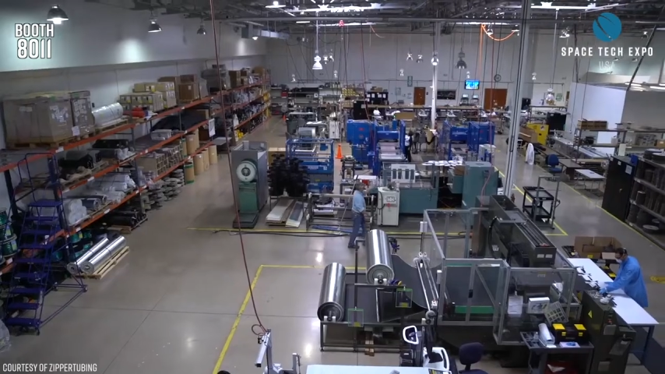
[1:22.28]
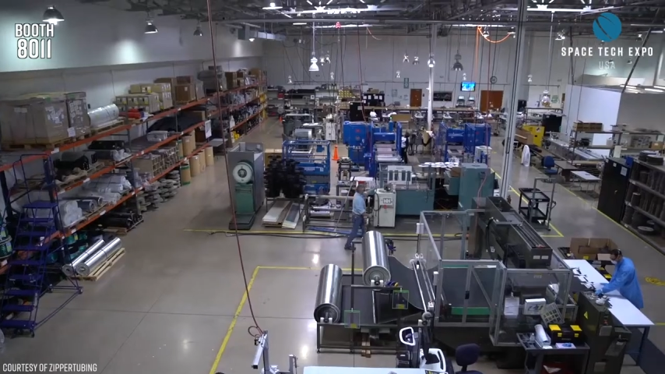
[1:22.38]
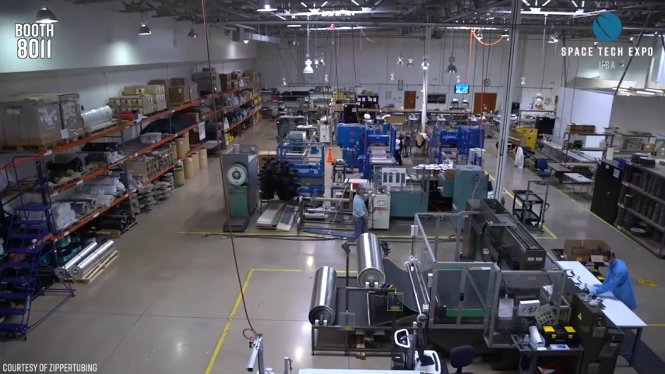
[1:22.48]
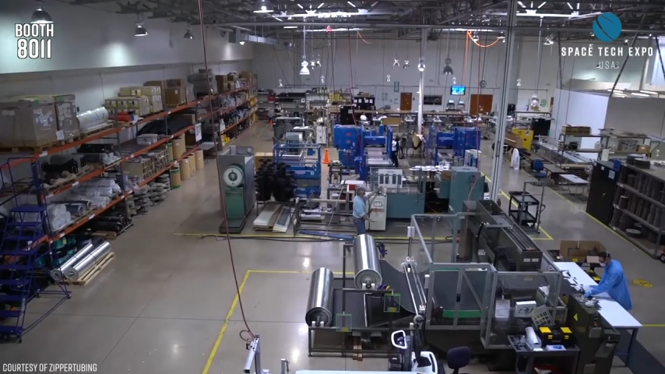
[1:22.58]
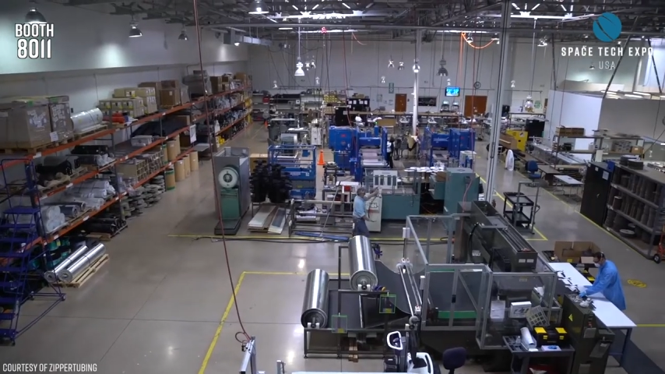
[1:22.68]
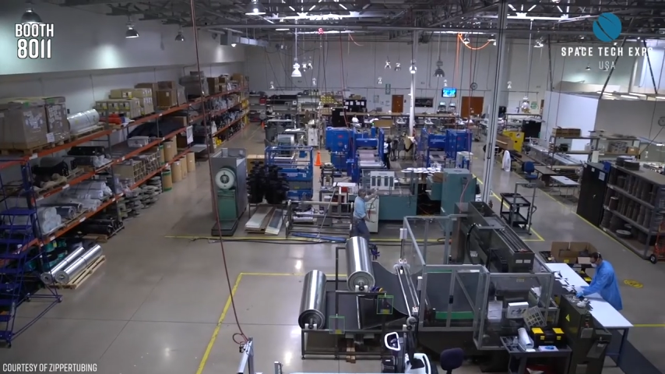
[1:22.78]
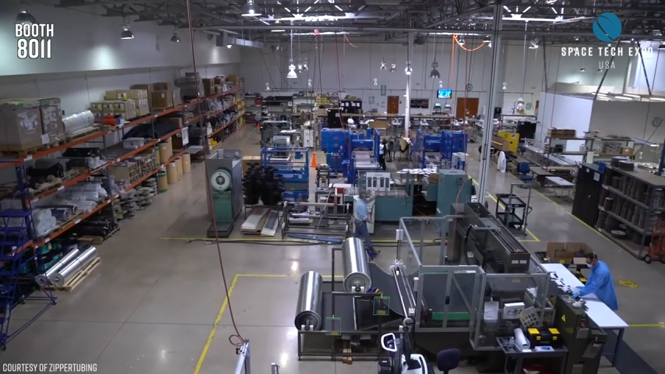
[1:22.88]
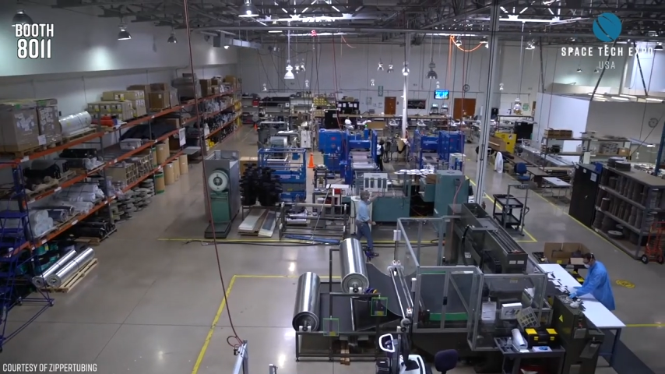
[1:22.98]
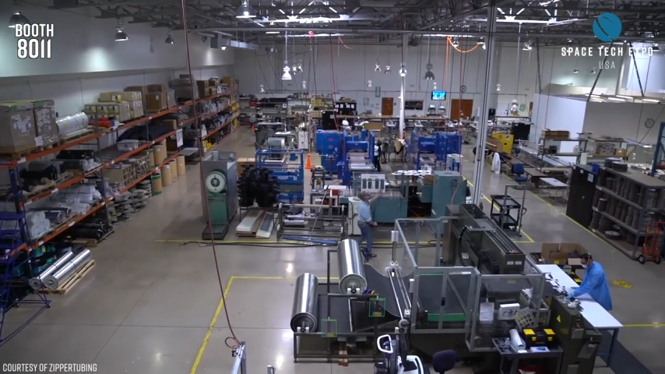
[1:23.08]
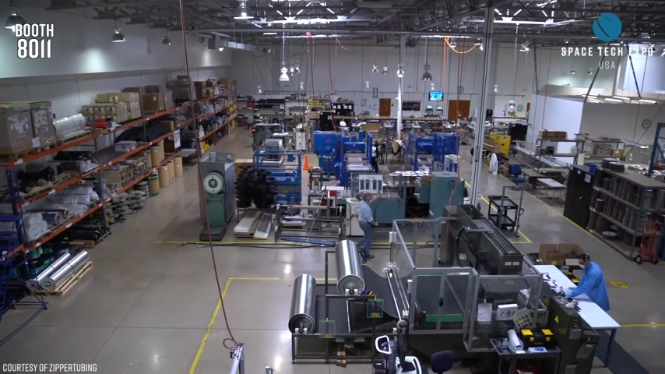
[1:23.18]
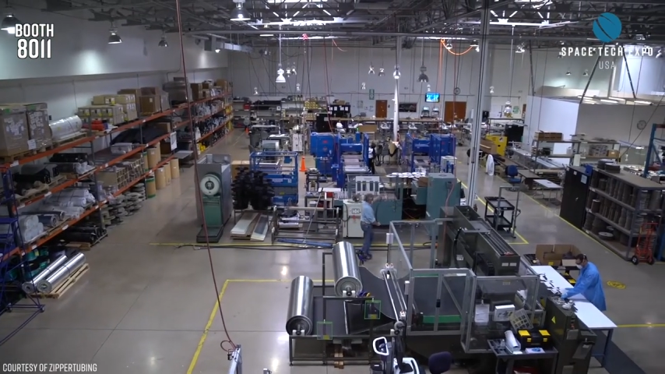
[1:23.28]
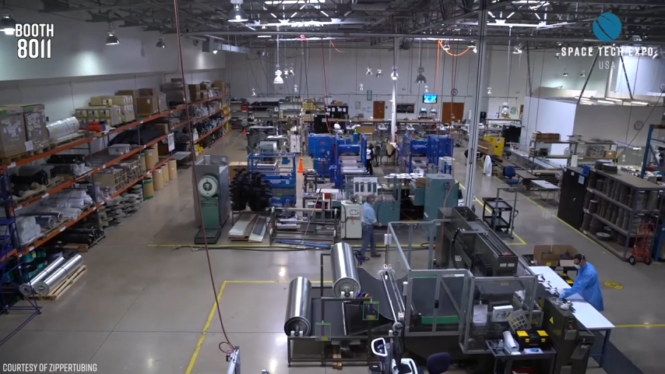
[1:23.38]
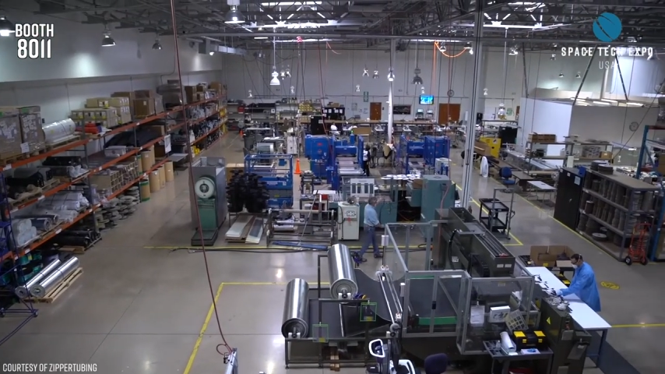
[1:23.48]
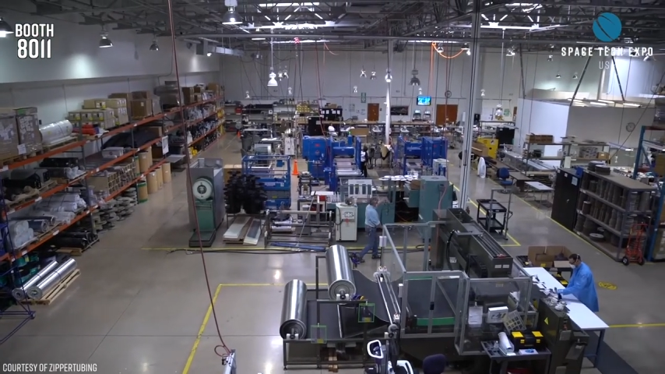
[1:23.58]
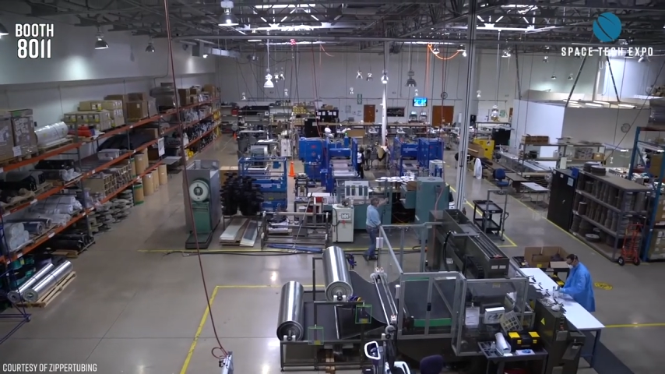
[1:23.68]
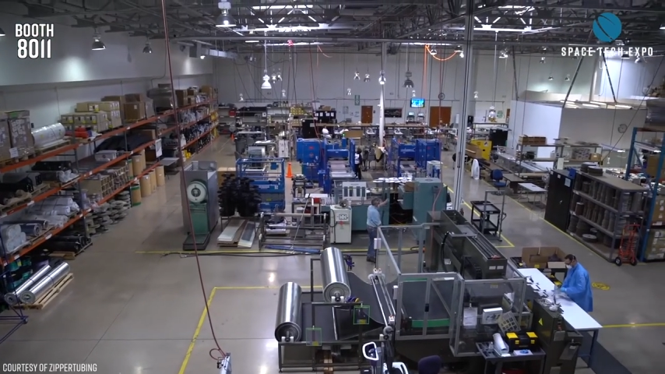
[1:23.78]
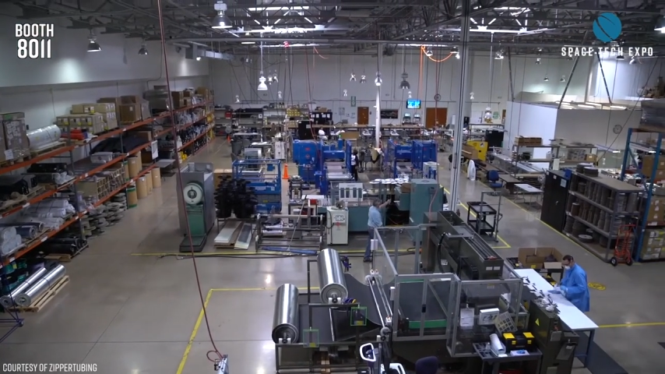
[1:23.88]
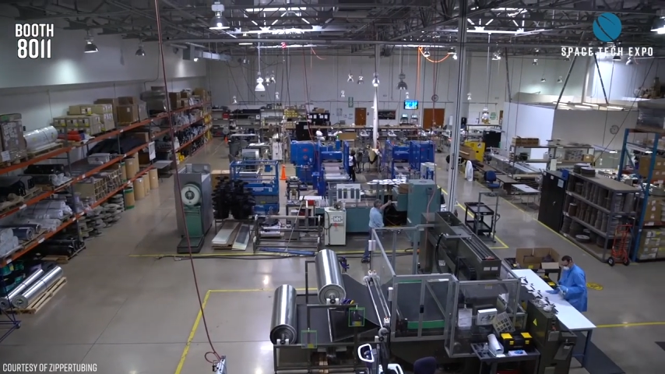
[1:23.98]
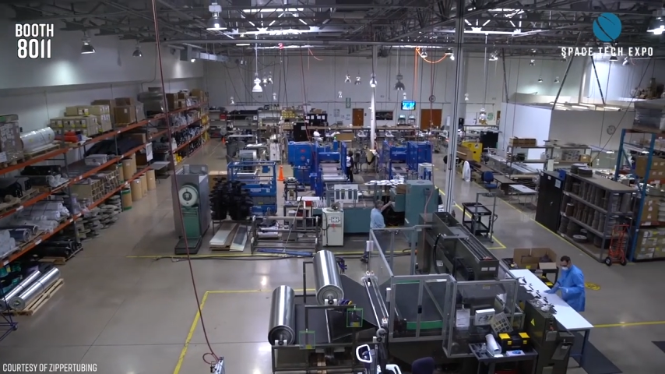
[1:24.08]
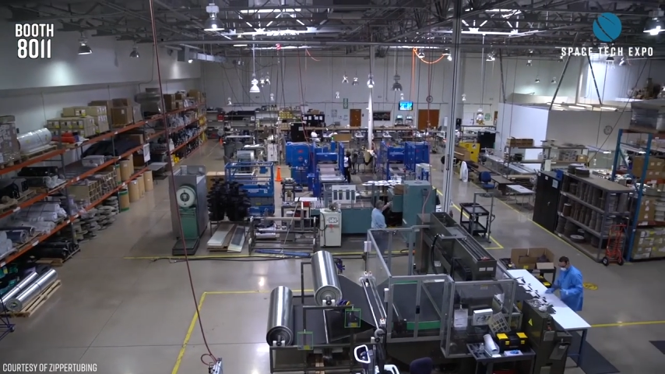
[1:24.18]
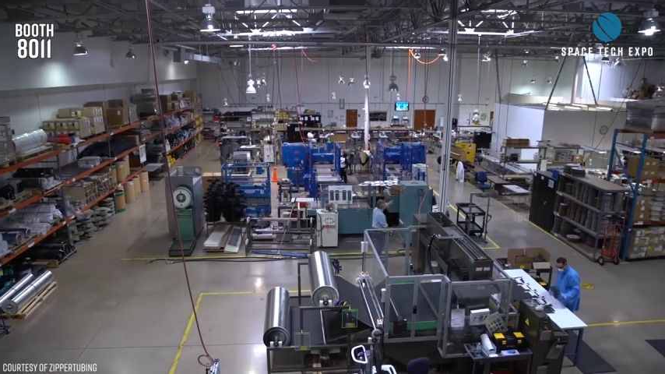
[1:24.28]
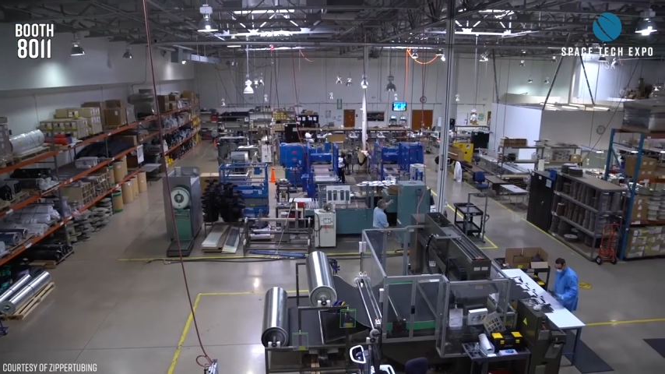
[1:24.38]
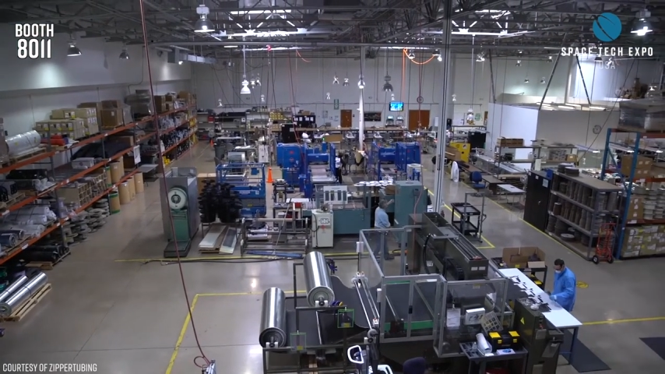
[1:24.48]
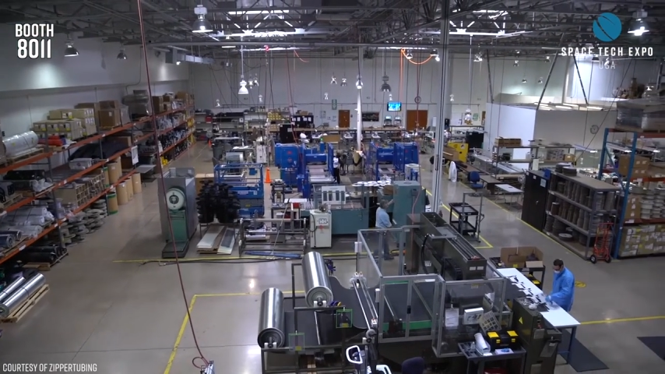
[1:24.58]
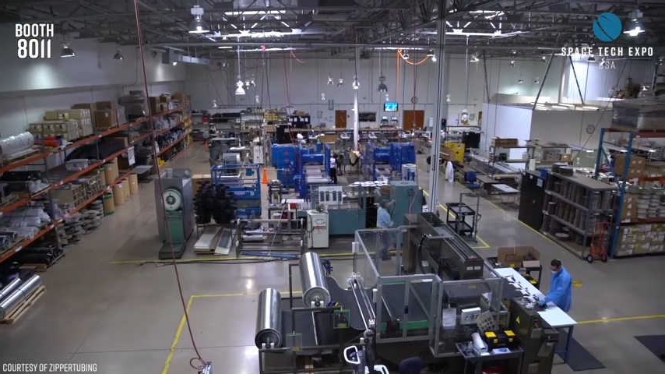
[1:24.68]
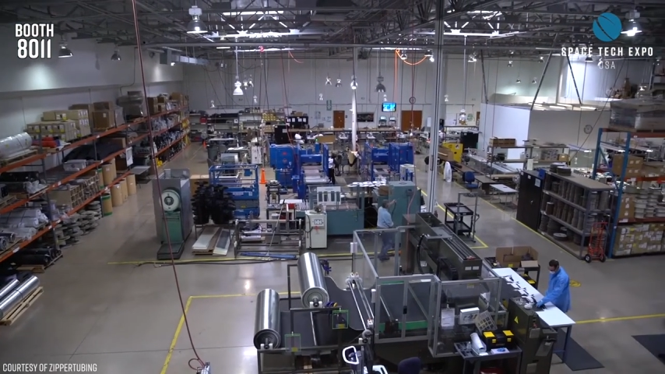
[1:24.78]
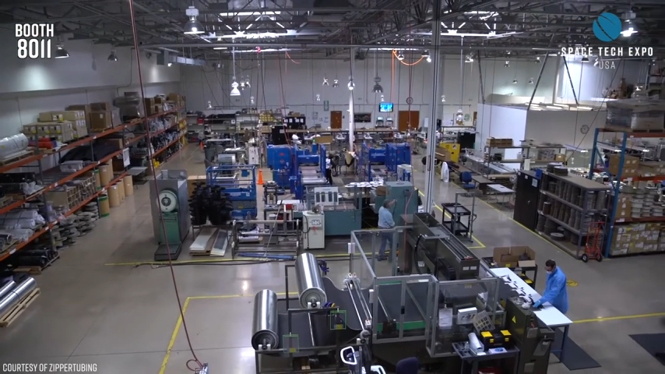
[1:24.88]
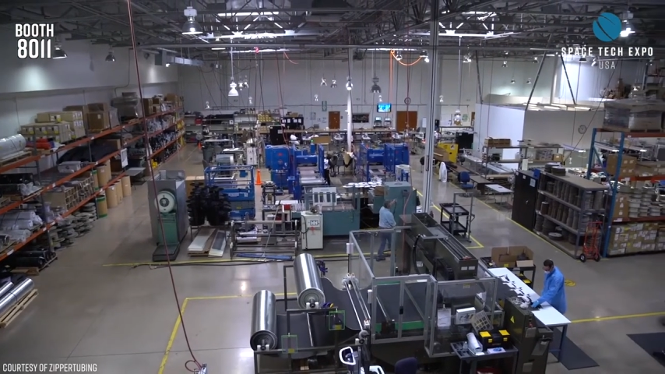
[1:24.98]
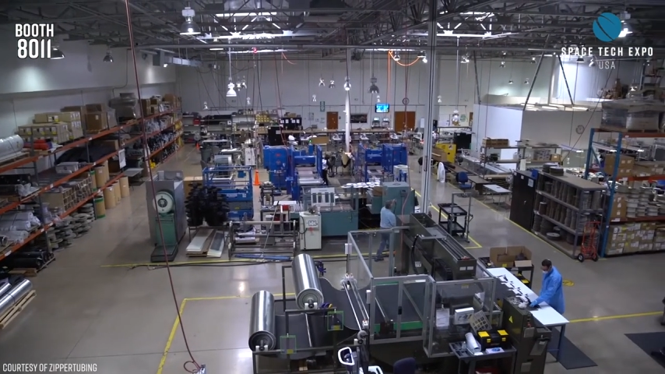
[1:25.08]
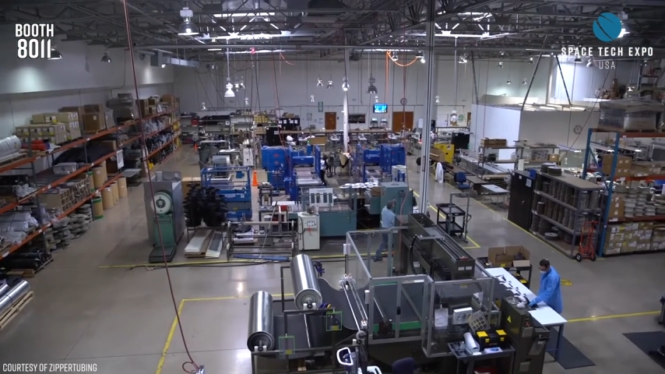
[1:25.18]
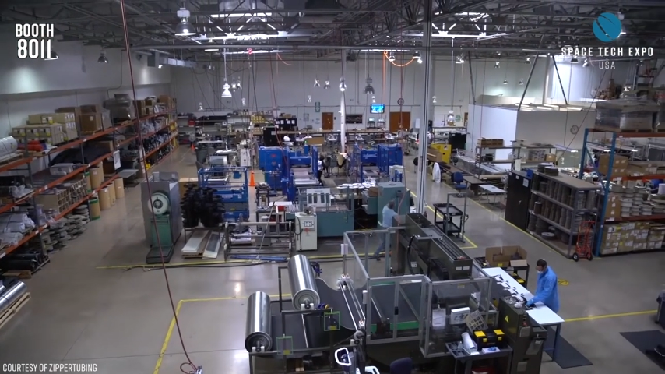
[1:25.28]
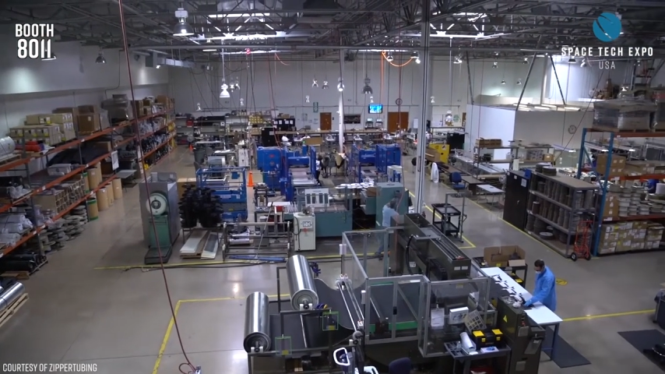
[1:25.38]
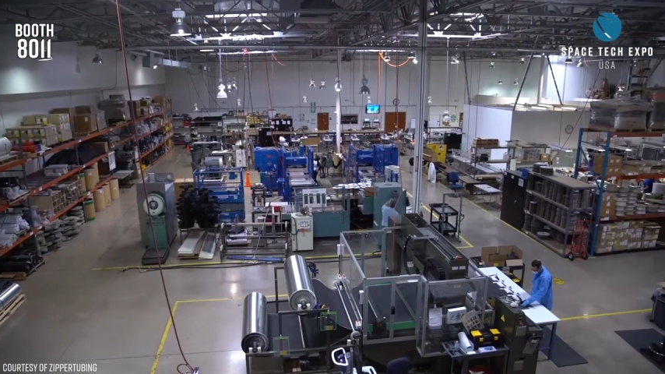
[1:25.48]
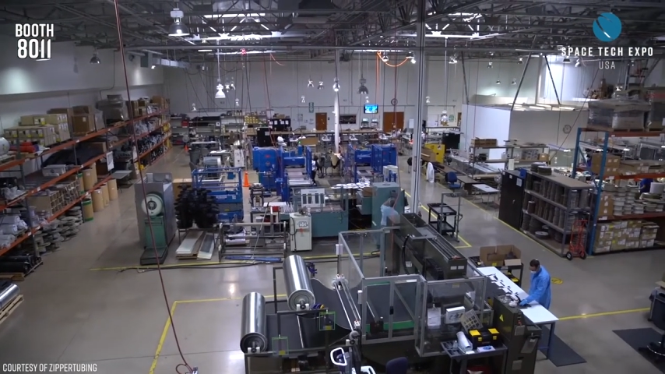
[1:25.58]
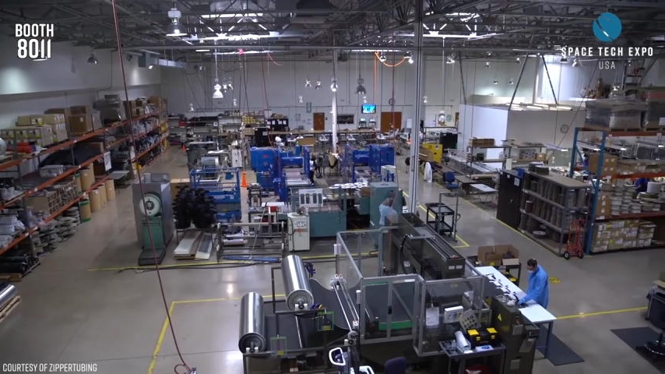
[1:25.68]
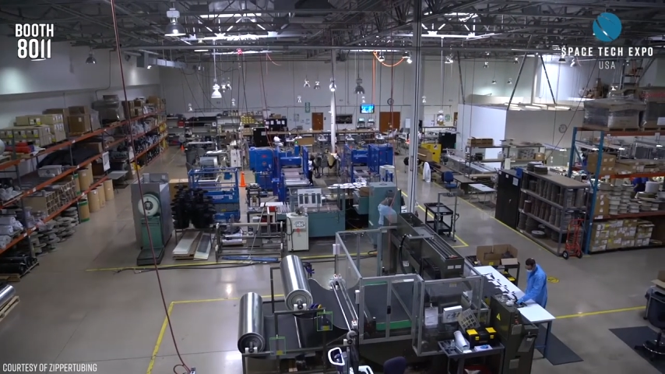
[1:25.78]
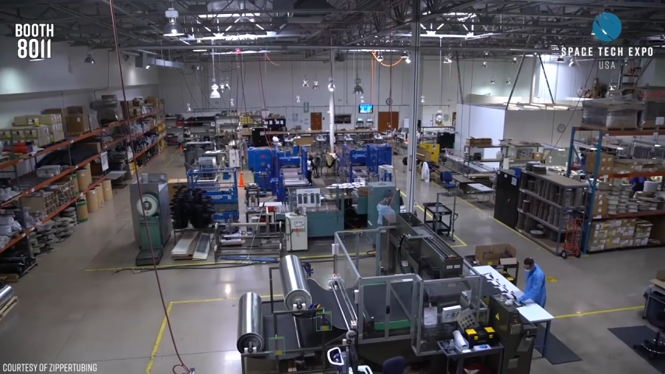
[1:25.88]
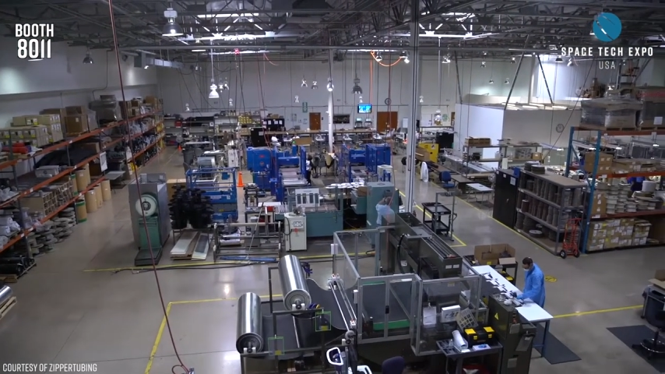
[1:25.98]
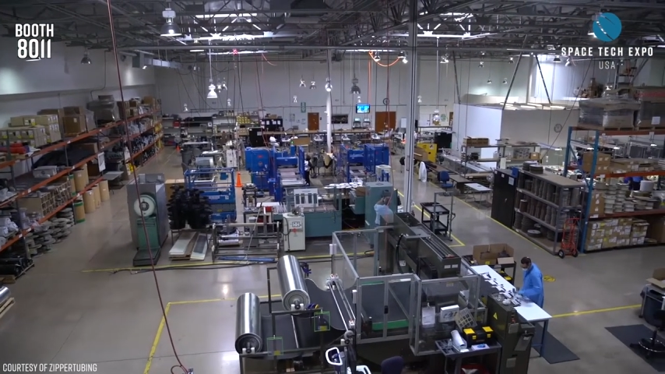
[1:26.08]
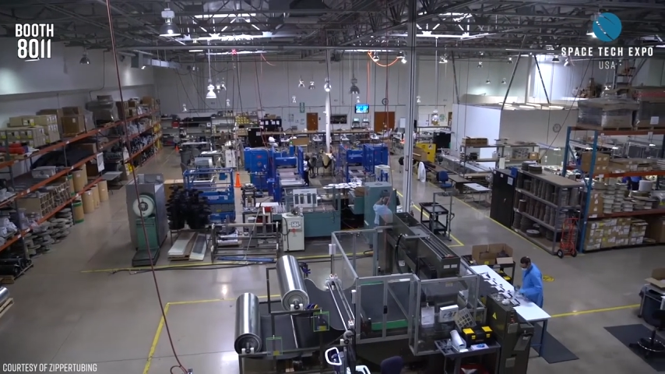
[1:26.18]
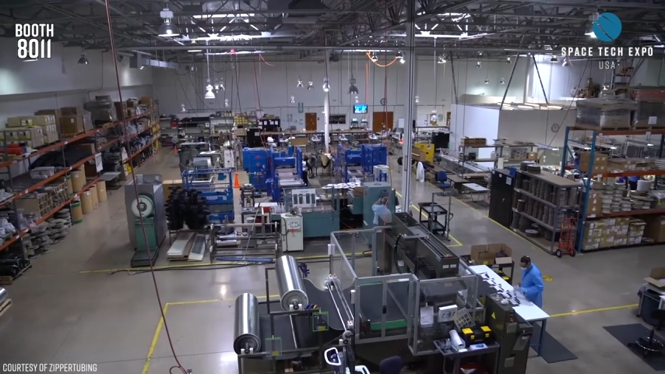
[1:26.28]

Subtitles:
[unreadable: no face in view]